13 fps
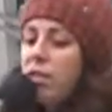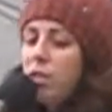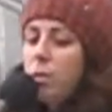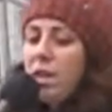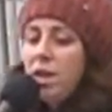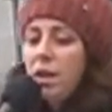
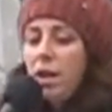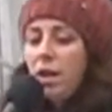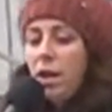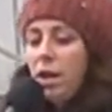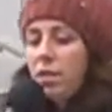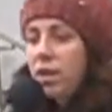
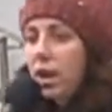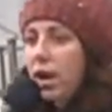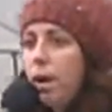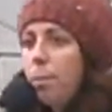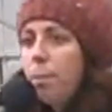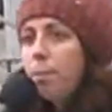speaker is
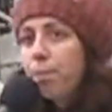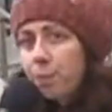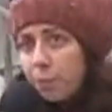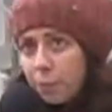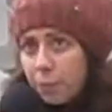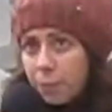um,
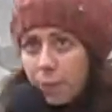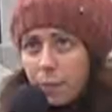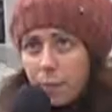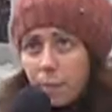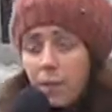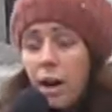
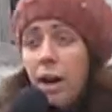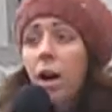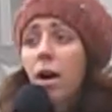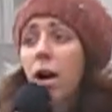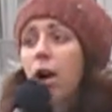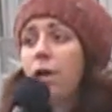
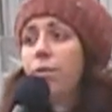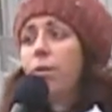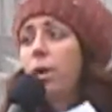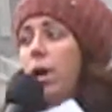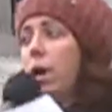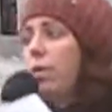our, our,
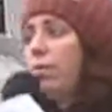our,